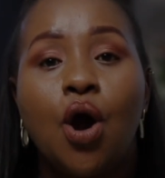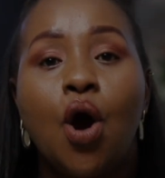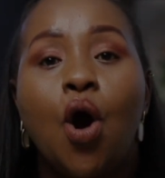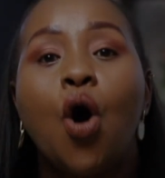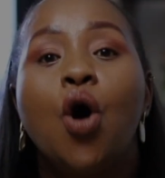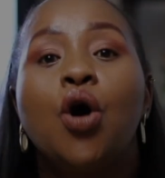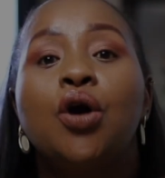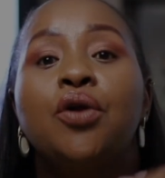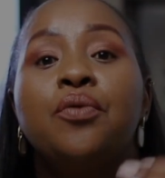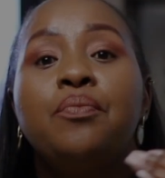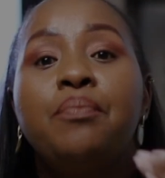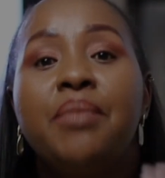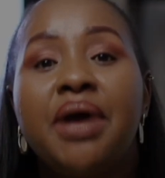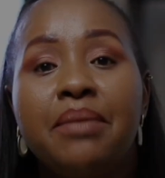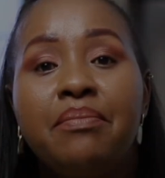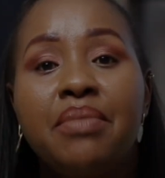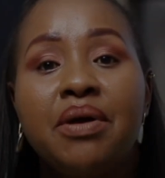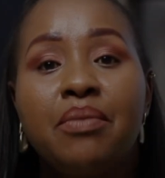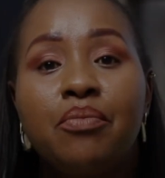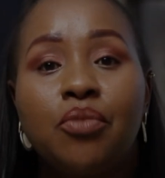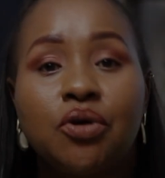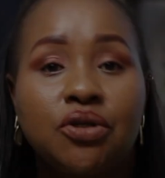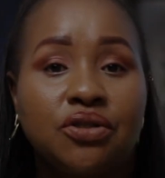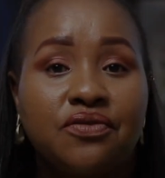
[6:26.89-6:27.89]
or maybe
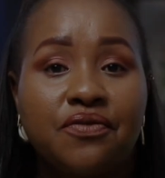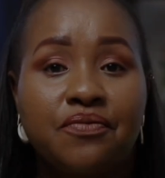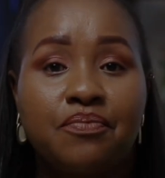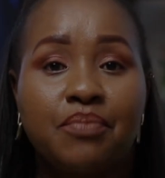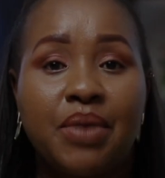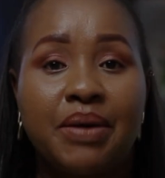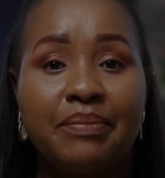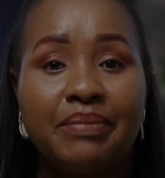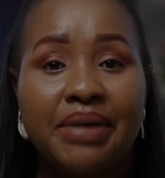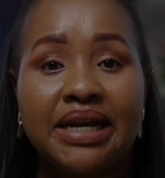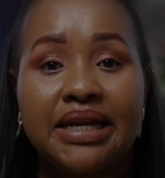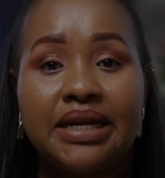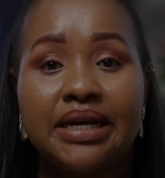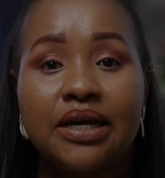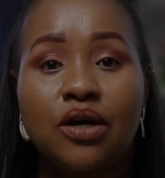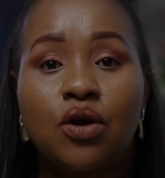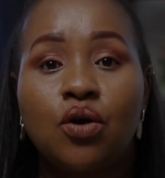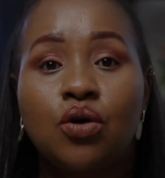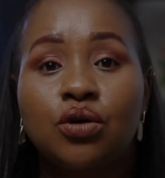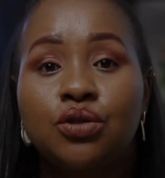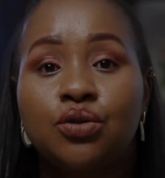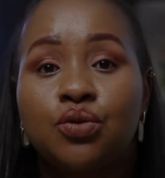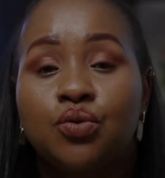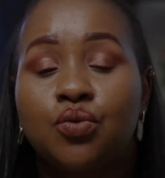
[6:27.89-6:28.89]
most of my money
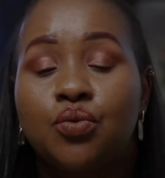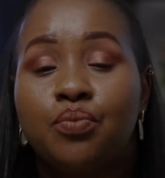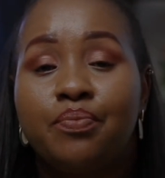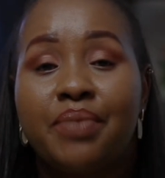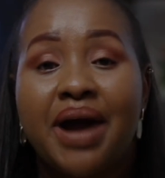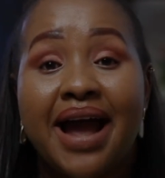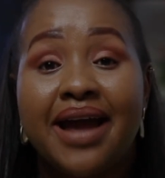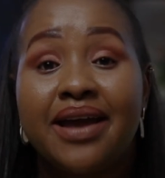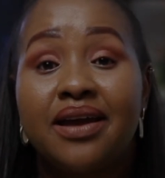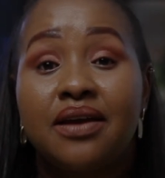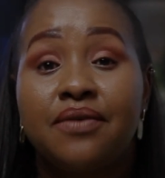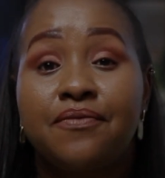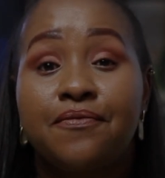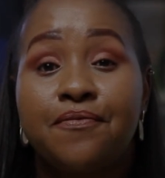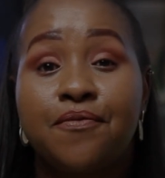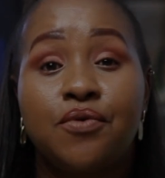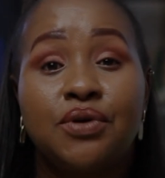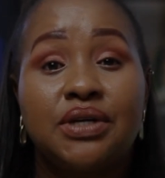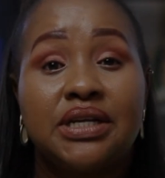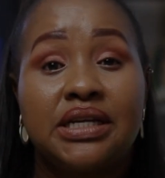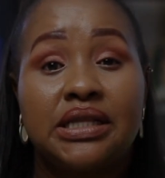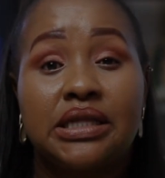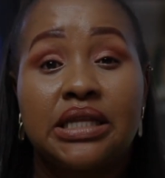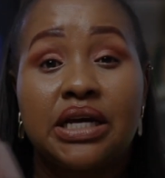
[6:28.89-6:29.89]
goes to buying
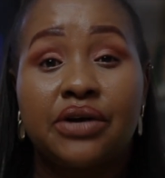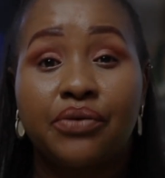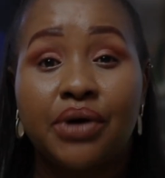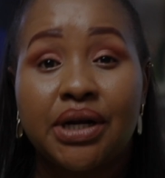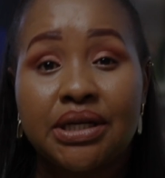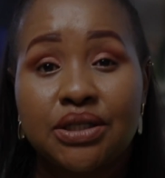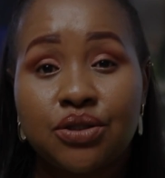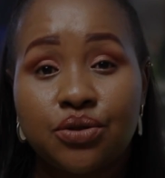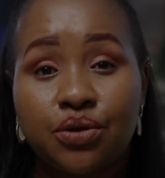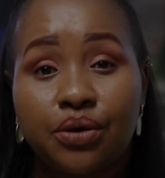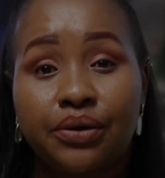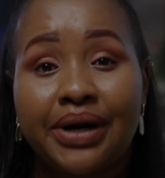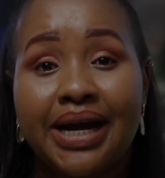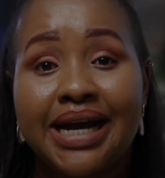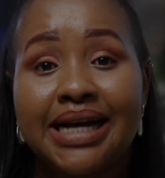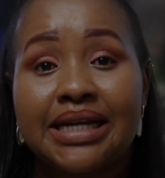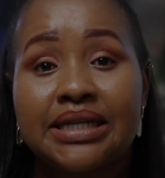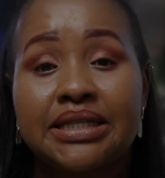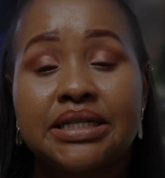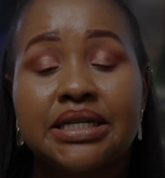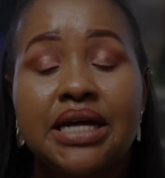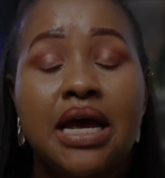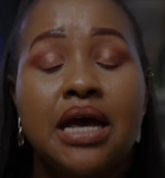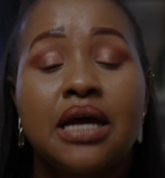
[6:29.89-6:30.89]
food in the restaurant,